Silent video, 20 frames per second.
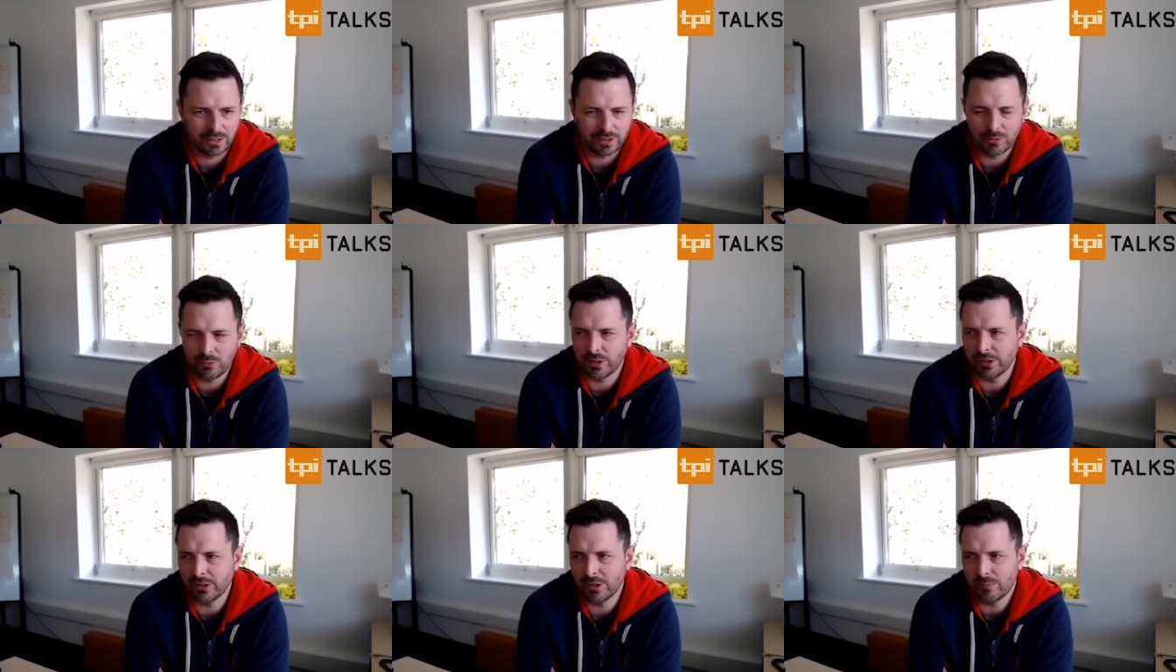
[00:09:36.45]
the
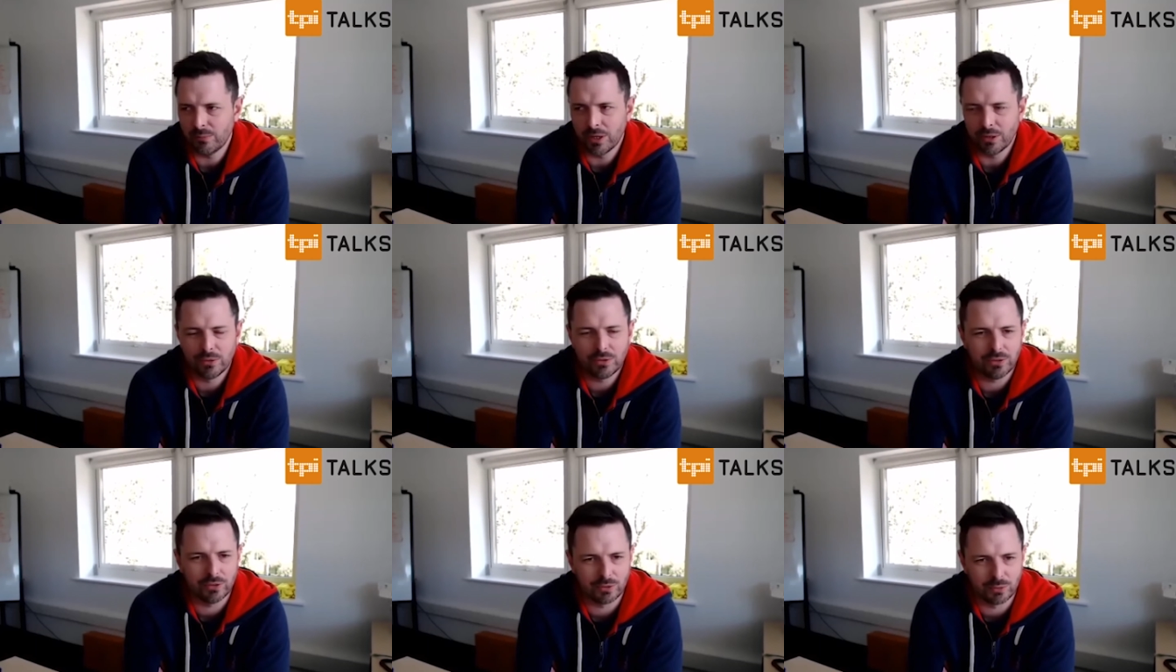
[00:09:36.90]
way your
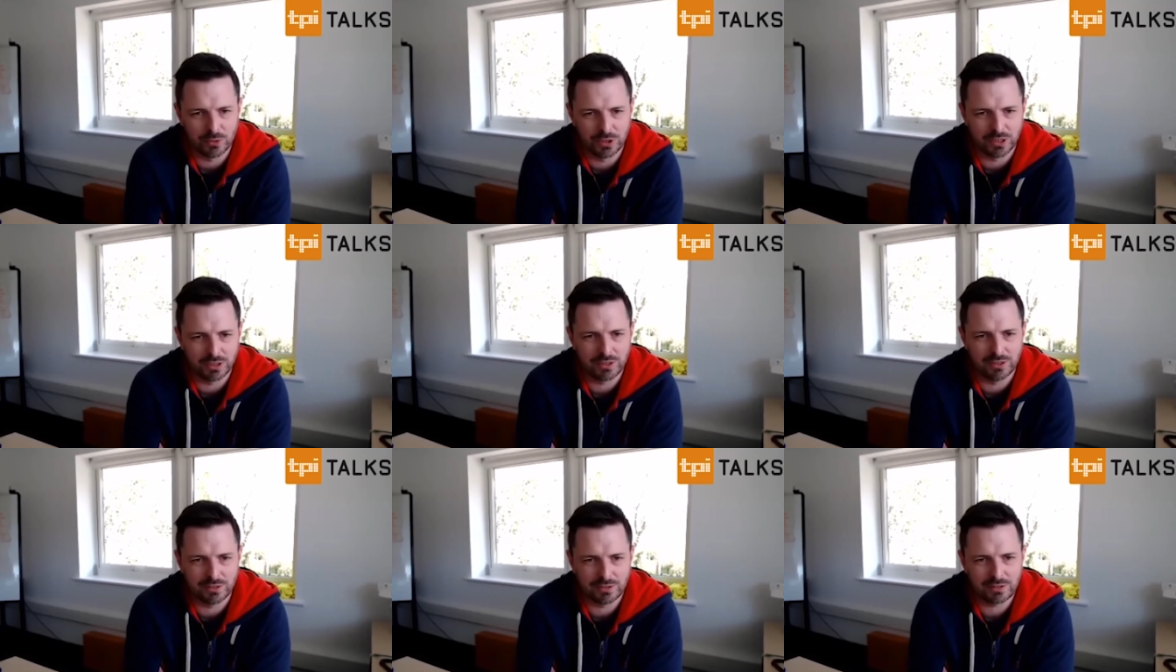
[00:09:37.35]
motors
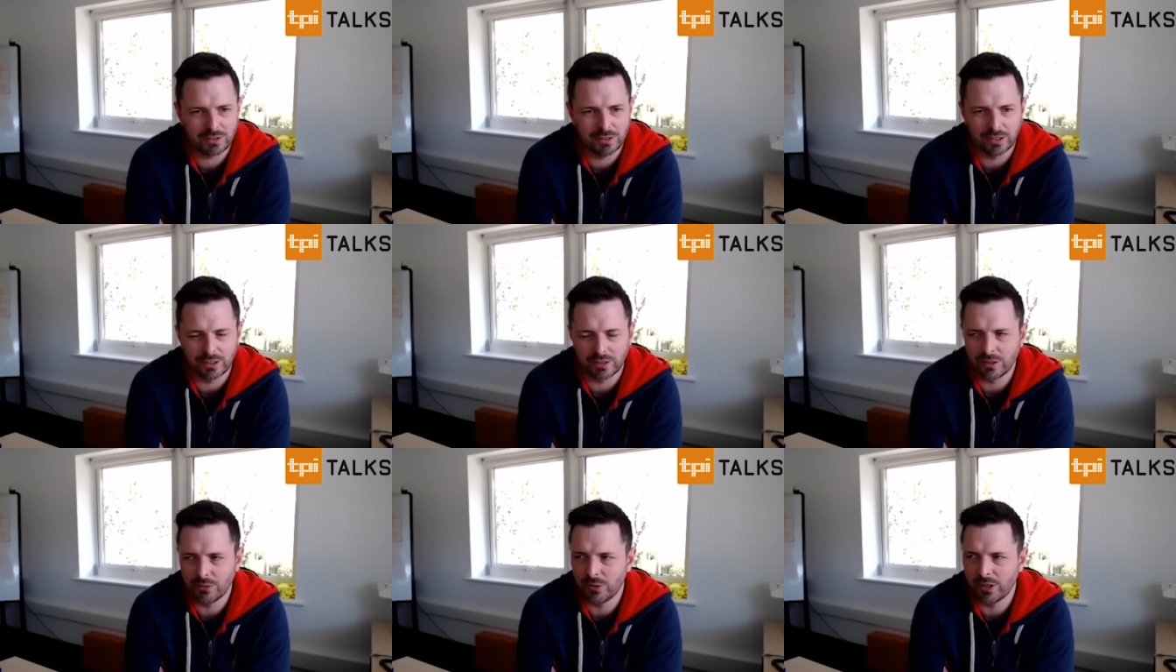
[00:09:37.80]
work is
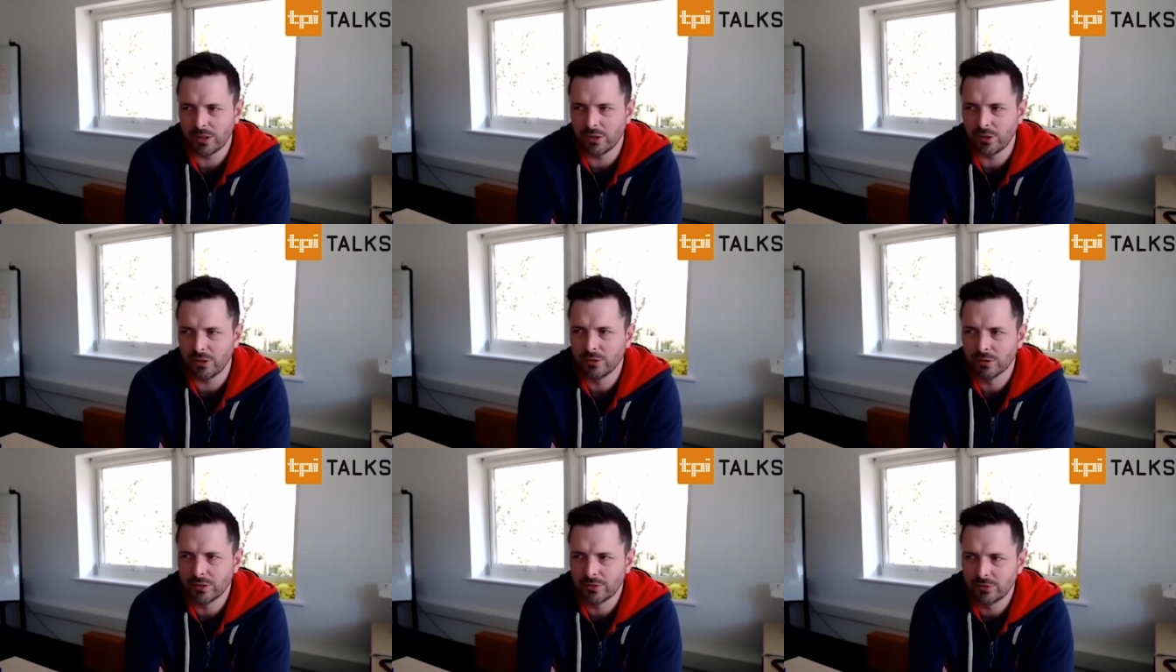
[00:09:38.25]
slick, the way that
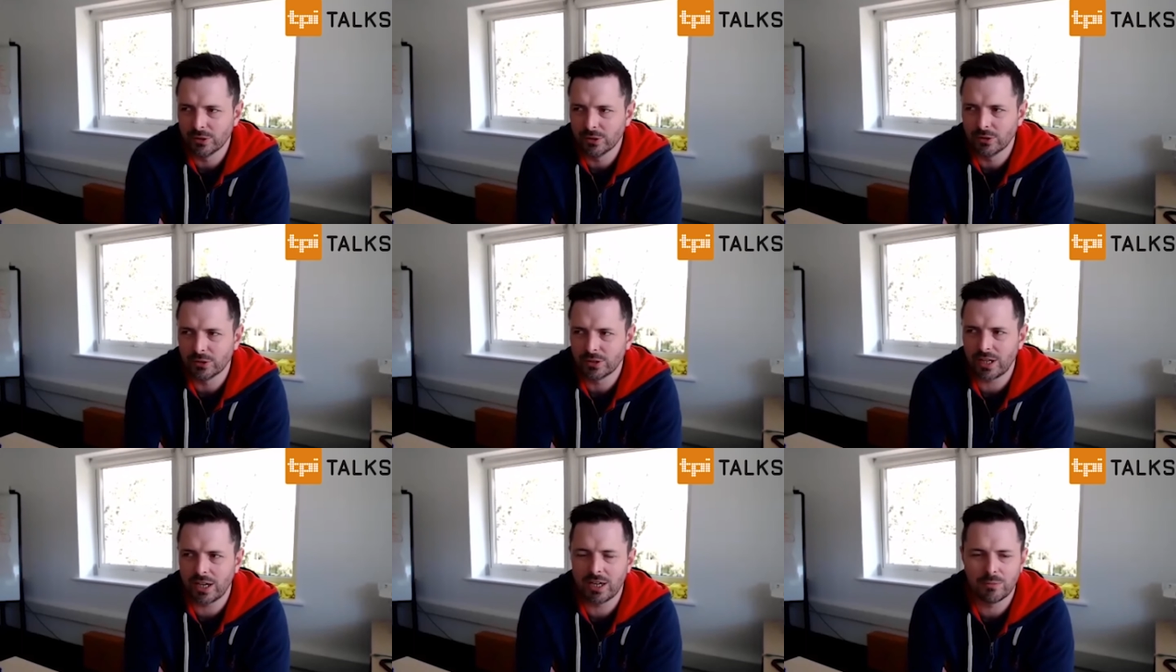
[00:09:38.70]
all of
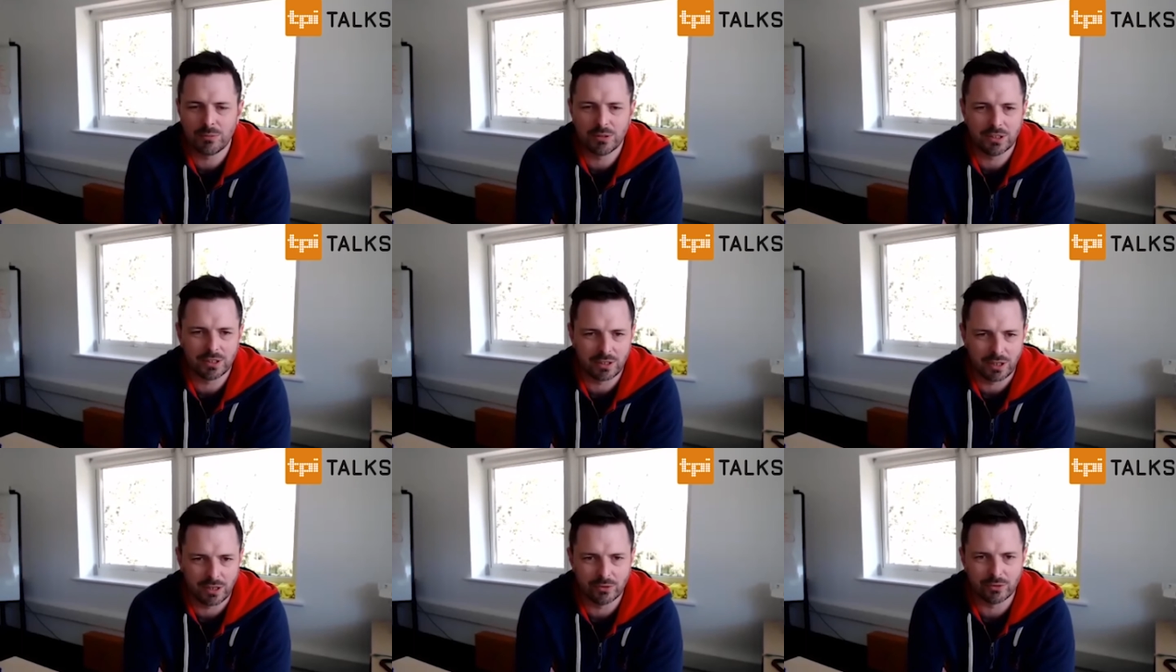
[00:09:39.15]
your
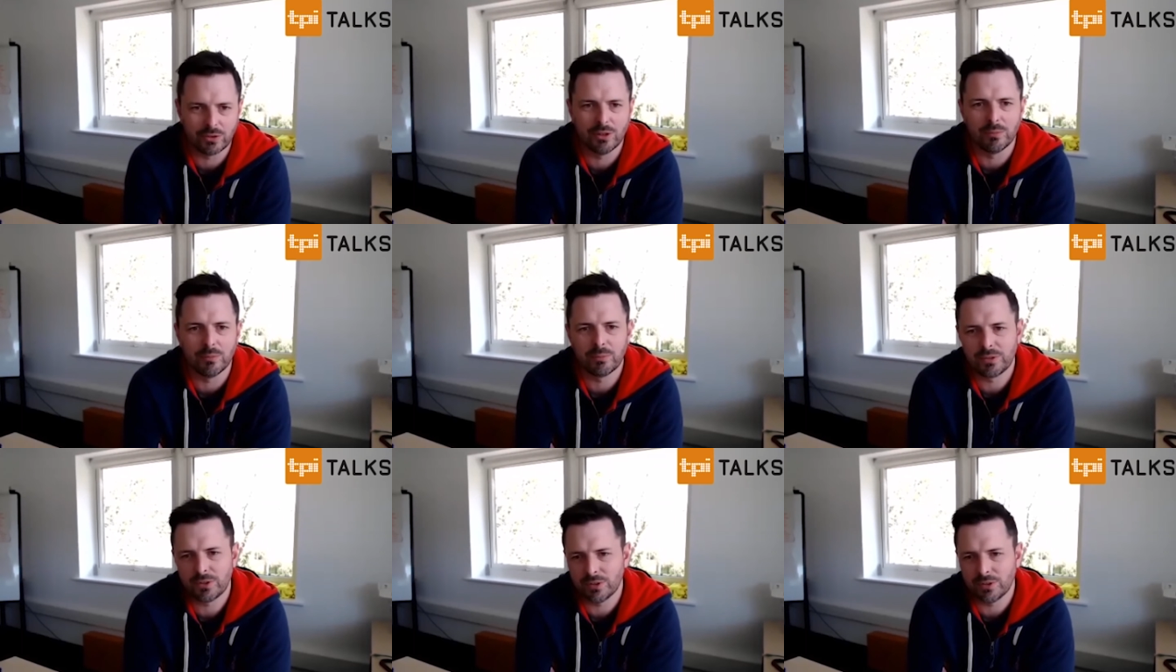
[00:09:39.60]
cabling goes up